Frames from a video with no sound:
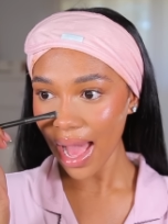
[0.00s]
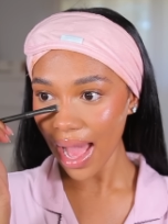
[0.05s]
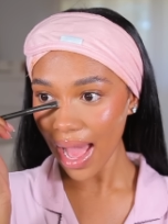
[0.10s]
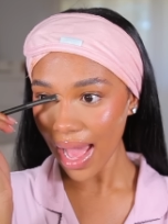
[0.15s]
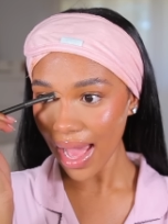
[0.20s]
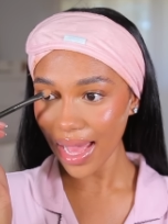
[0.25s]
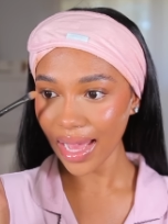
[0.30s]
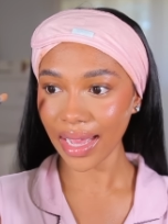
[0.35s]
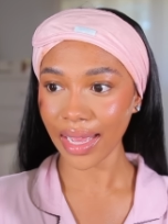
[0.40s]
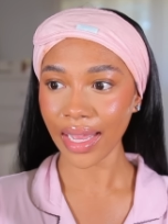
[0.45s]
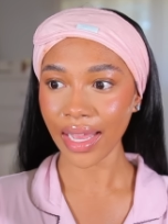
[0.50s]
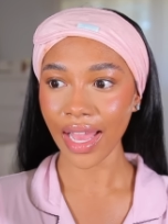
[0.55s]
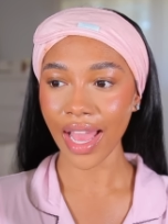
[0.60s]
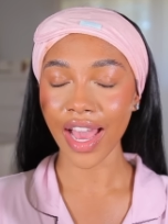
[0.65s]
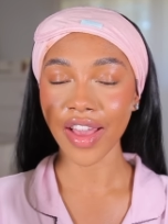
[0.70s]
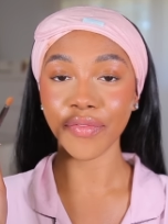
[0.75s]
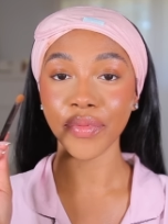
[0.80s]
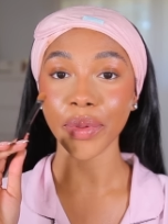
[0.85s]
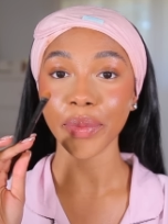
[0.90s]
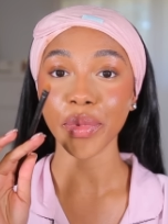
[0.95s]
I I
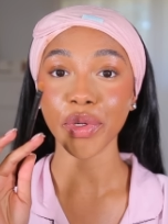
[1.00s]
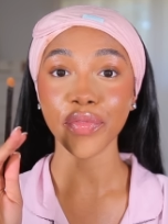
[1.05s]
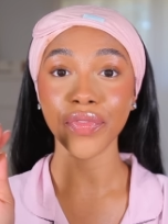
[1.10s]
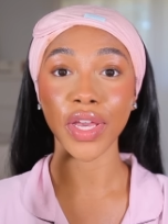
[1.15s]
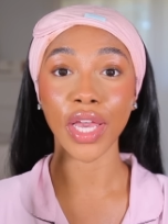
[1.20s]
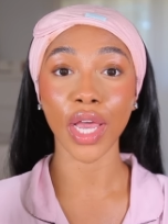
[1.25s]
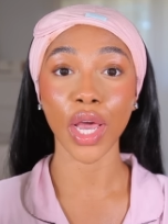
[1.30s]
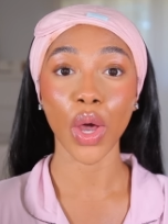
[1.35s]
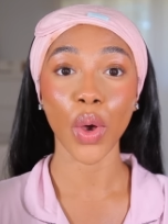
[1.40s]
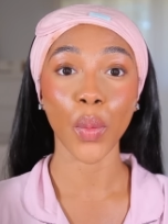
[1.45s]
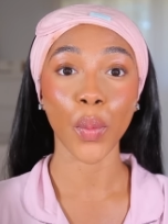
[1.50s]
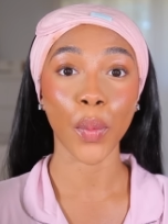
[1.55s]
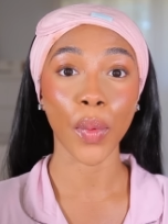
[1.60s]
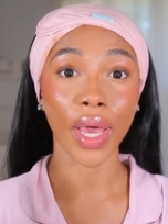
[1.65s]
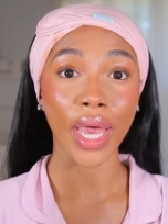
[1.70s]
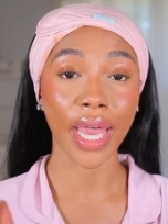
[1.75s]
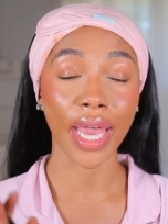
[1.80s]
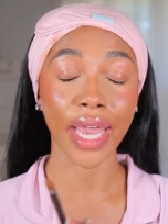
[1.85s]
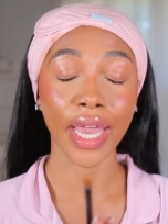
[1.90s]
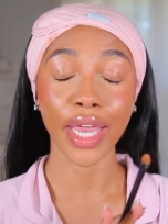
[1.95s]
have been moving
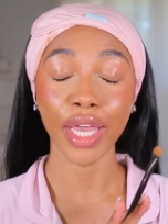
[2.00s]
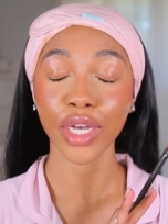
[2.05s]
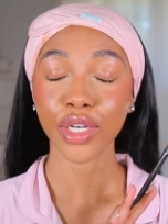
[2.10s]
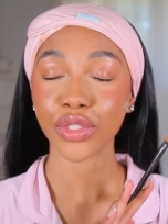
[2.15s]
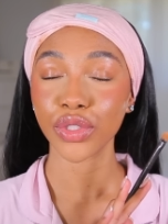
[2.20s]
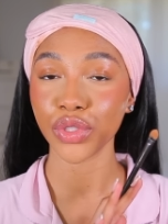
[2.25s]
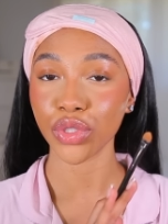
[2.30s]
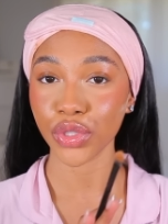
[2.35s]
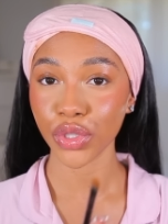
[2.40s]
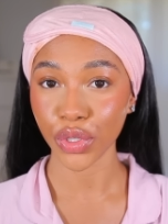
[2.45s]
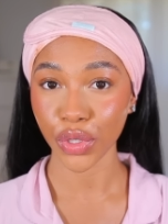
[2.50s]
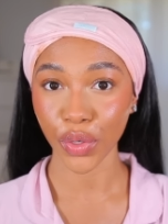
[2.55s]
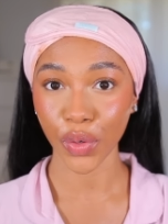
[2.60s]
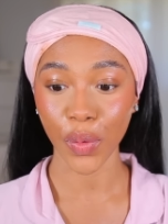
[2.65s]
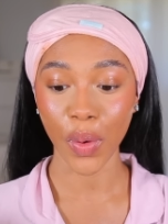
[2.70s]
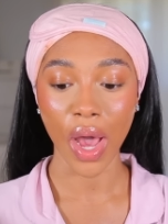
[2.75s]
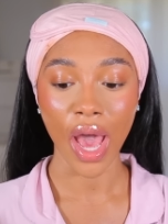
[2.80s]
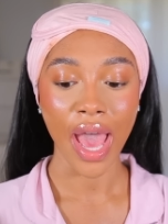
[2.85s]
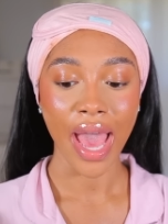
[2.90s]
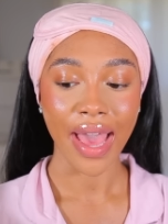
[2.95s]
way
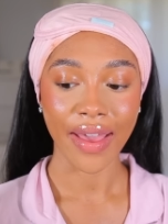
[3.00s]
too